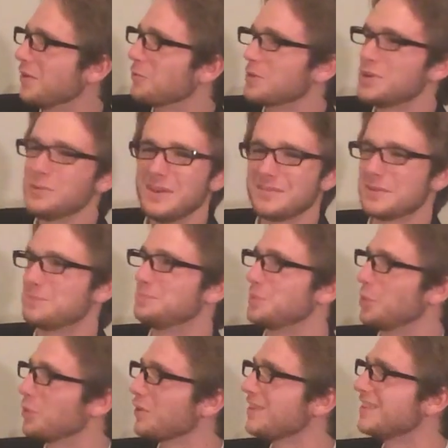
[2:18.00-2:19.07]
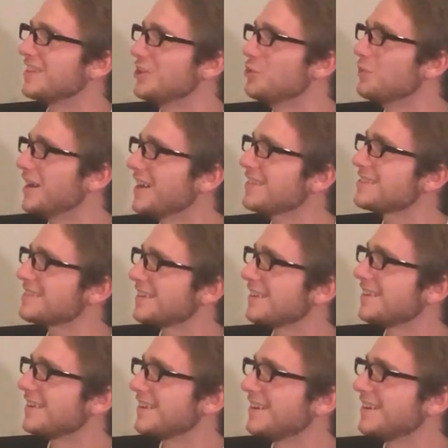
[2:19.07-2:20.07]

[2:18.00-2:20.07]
Were you even born in the U.S.?